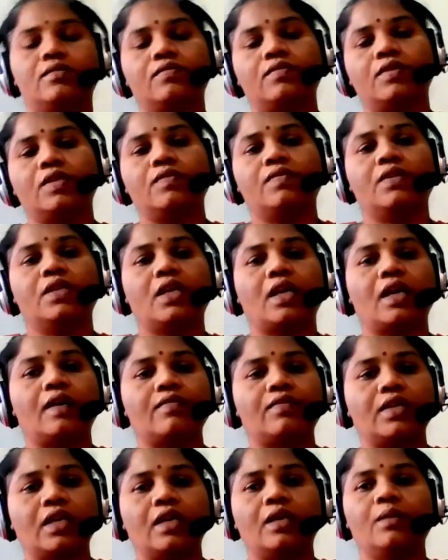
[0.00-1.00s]
when we have
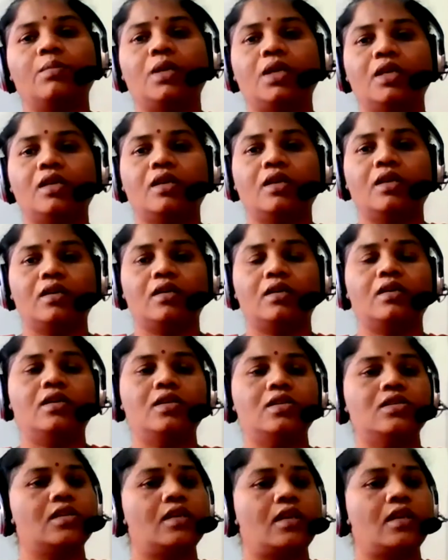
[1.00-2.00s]
time, like
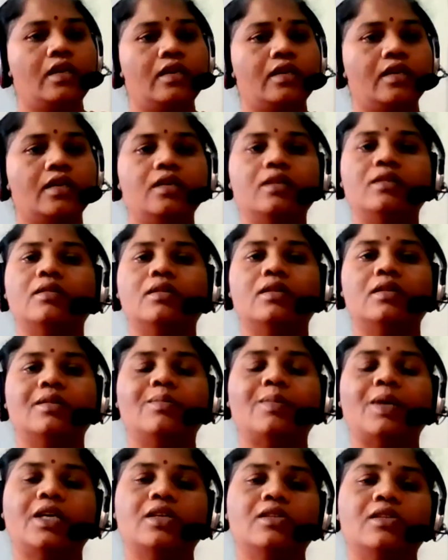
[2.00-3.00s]
leisurely read
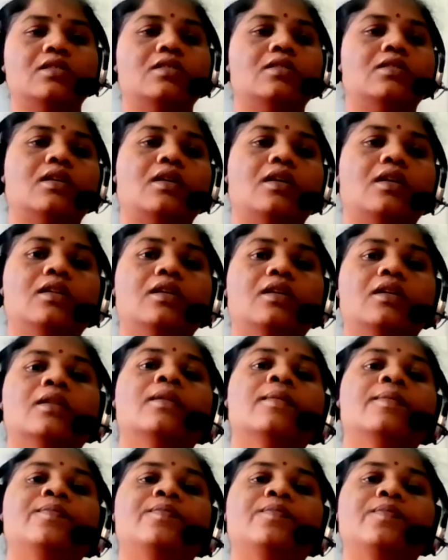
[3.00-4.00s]
magazines are there.
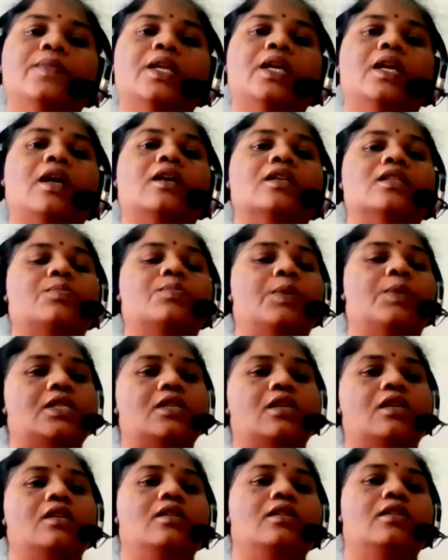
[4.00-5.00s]
There are
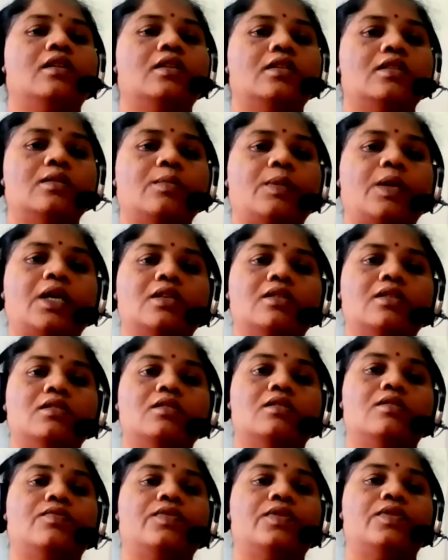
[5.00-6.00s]
special interest
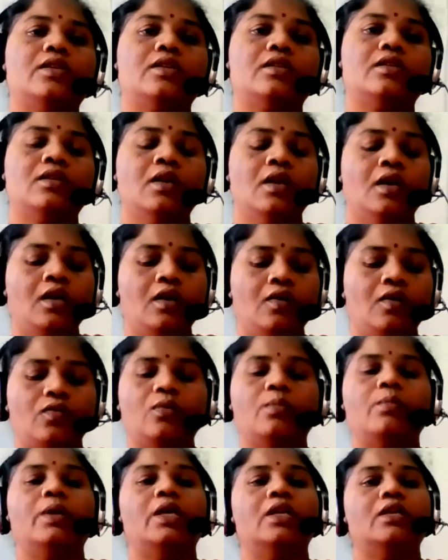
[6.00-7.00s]
magazines for
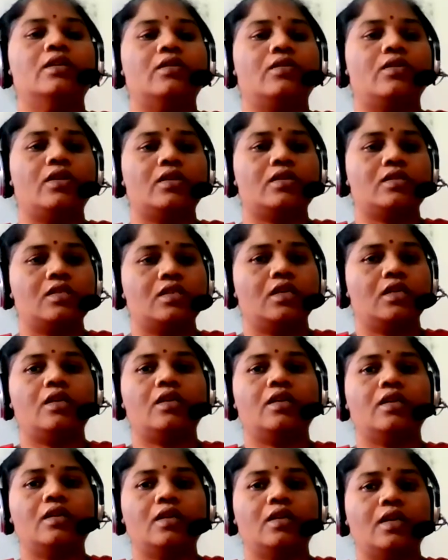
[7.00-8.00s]
women or
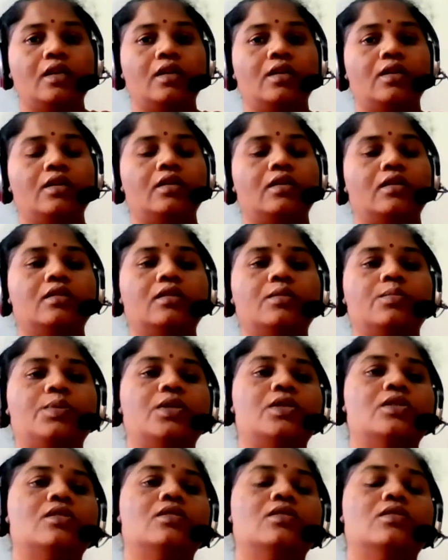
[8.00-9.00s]
children and the
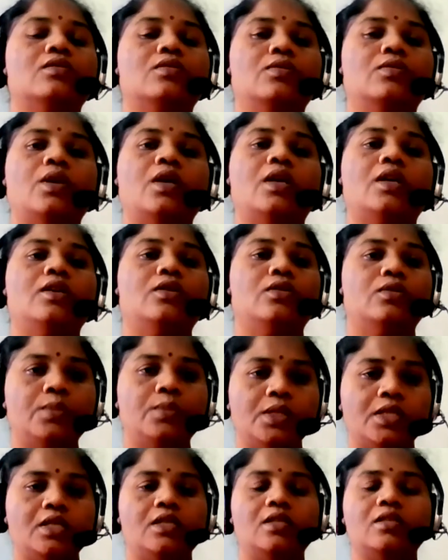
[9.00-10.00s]
persons who are into
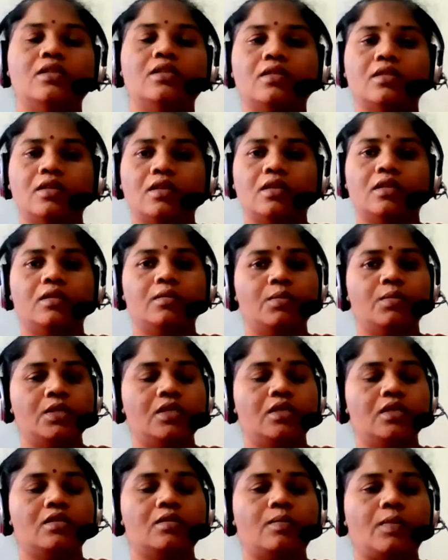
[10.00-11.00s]
business, etc., the
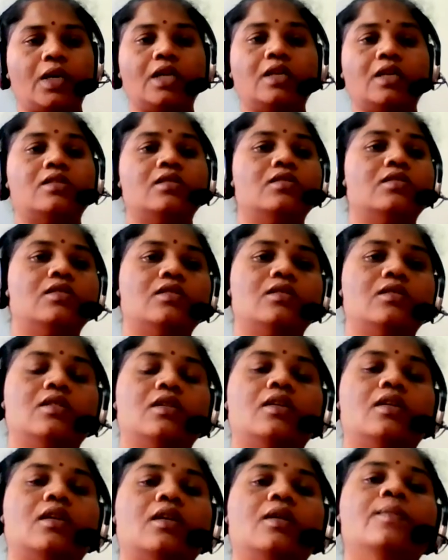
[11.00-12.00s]
business magazines,
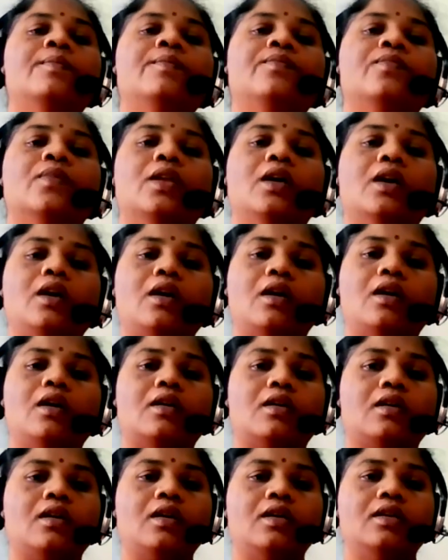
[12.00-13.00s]
etc., are
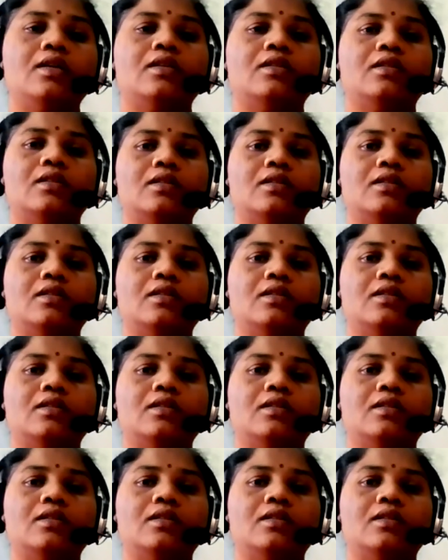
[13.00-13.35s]
like